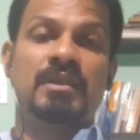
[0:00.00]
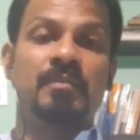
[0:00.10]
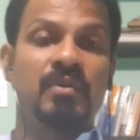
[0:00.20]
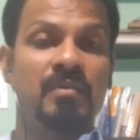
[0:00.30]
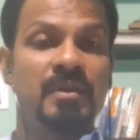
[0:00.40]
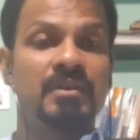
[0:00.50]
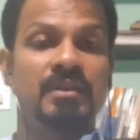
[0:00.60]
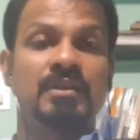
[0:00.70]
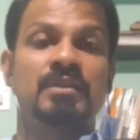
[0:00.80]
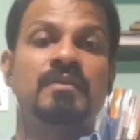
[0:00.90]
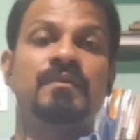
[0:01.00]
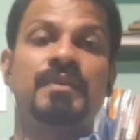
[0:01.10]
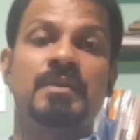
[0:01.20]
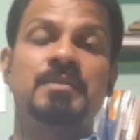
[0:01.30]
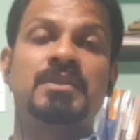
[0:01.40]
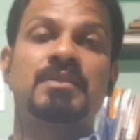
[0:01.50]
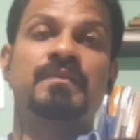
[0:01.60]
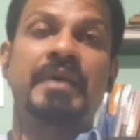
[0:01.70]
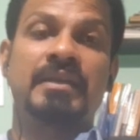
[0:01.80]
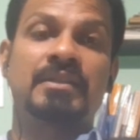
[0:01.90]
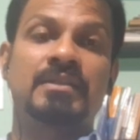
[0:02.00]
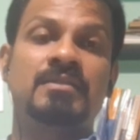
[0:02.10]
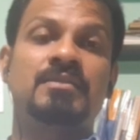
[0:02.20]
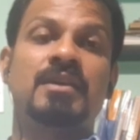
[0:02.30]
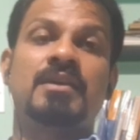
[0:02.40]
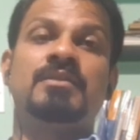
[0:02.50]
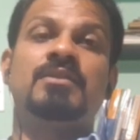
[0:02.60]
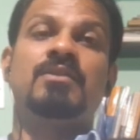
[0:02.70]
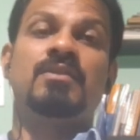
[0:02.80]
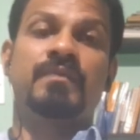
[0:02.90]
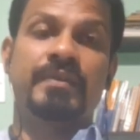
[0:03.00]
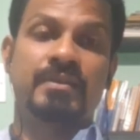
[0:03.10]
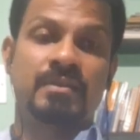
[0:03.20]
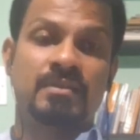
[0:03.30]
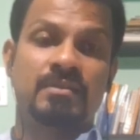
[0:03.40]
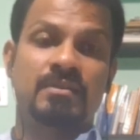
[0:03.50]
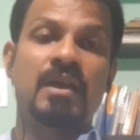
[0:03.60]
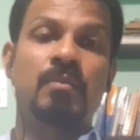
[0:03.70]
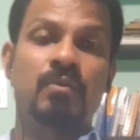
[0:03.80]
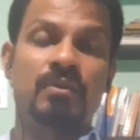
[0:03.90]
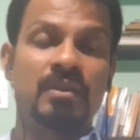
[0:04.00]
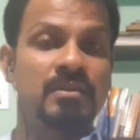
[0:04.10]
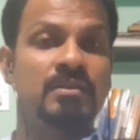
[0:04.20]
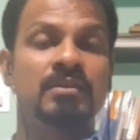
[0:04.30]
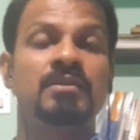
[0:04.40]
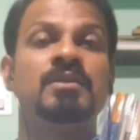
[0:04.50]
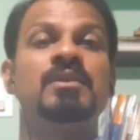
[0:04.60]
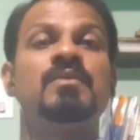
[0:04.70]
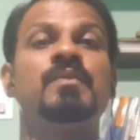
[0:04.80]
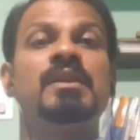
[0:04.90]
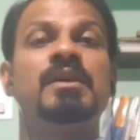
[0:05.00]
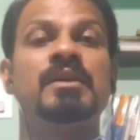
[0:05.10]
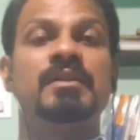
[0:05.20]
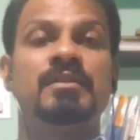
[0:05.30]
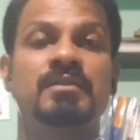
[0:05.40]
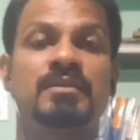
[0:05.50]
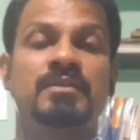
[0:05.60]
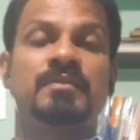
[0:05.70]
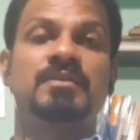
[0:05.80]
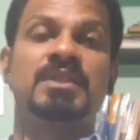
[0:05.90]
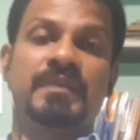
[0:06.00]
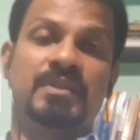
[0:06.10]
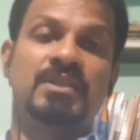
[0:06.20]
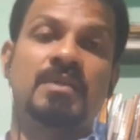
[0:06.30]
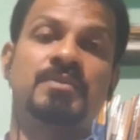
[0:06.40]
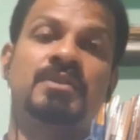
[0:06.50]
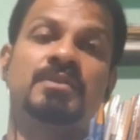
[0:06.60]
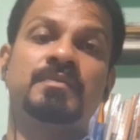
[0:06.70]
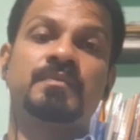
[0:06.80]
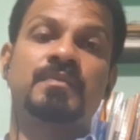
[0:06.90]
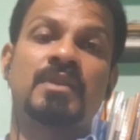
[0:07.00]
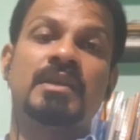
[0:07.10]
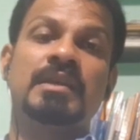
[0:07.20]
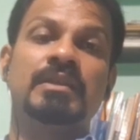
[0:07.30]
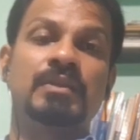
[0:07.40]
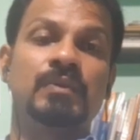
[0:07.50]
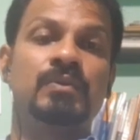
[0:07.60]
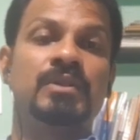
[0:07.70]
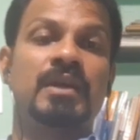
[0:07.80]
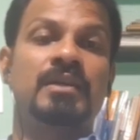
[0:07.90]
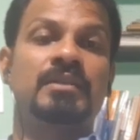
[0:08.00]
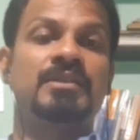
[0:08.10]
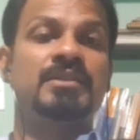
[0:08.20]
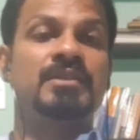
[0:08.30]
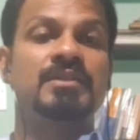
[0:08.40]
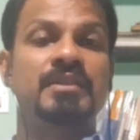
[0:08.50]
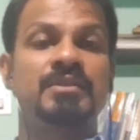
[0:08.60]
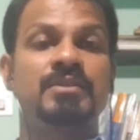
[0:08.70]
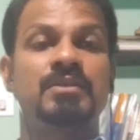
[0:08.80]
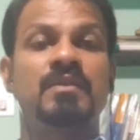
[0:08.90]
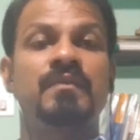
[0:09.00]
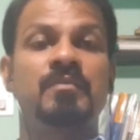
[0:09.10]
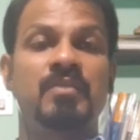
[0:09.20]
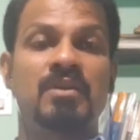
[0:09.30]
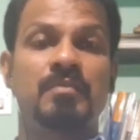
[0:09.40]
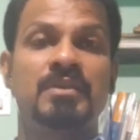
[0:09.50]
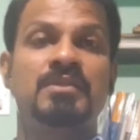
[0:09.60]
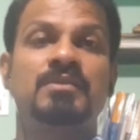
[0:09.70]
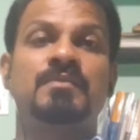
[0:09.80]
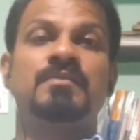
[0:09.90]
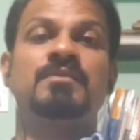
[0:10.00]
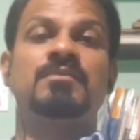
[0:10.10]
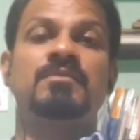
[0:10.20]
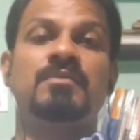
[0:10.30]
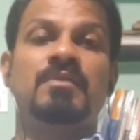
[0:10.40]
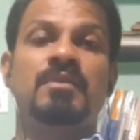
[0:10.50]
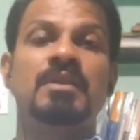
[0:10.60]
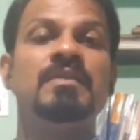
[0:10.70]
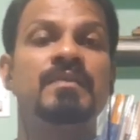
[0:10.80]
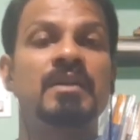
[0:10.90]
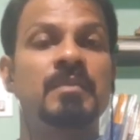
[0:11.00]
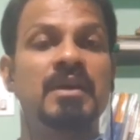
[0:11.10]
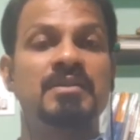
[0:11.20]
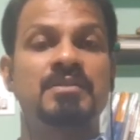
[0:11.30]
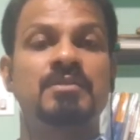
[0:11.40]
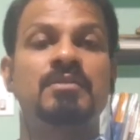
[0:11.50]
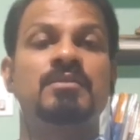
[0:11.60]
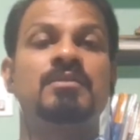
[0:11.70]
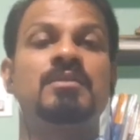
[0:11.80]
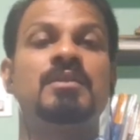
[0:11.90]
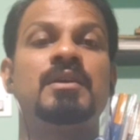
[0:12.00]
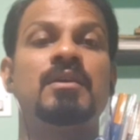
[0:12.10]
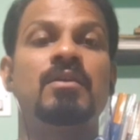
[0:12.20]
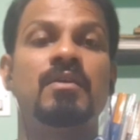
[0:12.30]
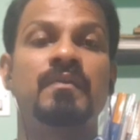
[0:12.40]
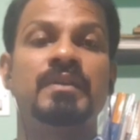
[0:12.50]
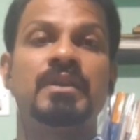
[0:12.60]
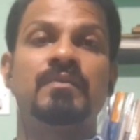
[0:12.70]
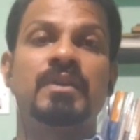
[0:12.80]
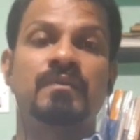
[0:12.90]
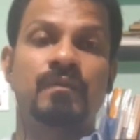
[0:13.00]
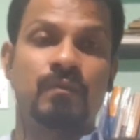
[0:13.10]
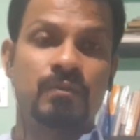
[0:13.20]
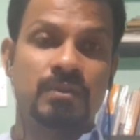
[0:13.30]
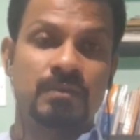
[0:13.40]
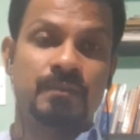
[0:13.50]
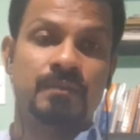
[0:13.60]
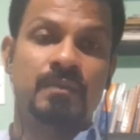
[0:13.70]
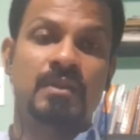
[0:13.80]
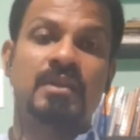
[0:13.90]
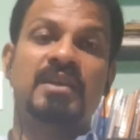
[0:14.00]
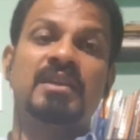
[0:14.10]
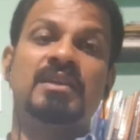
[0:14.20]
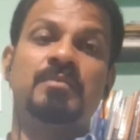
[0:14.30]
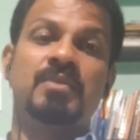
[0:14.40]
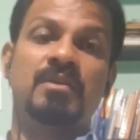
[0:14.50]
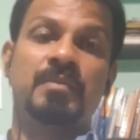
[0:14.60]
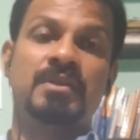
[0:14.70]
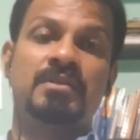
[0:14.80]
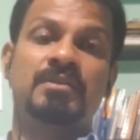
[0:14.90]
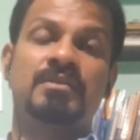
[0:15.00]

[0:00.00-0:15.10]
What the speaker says: Employment in firms, factories and offices. About this we learn in this 7th chapter. Growth and changing structure of employment, informalization of Indian workforce, unemployment,